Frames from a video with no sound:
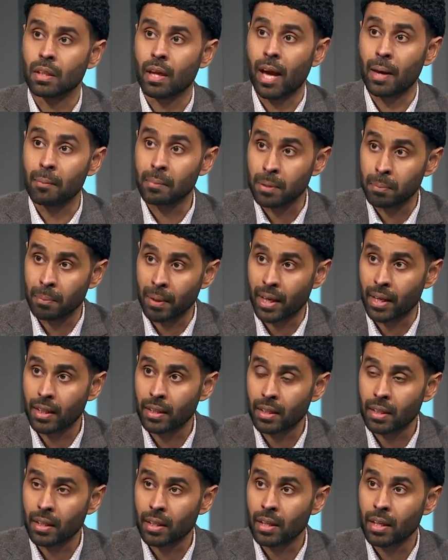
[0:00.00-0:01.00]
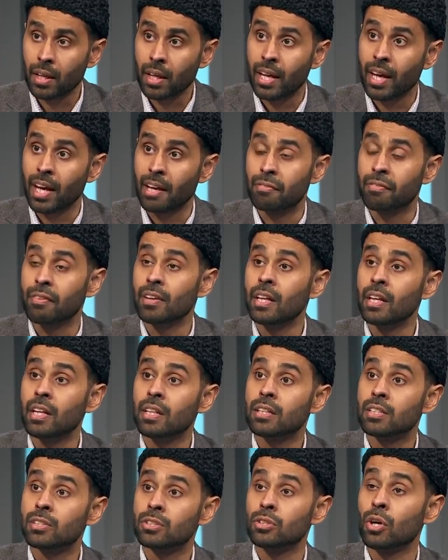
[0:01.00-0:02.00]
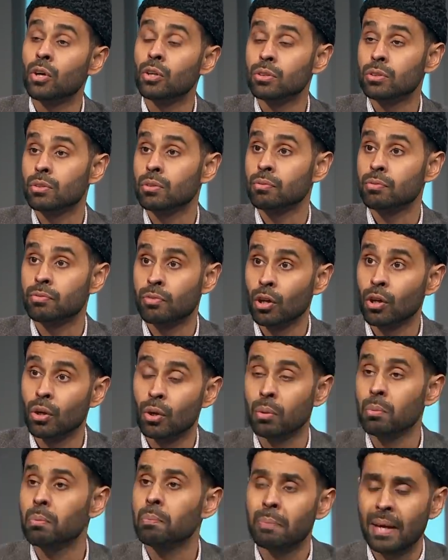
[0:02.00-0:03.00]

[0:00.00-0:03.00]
Ahmad Beg, if he does not follow.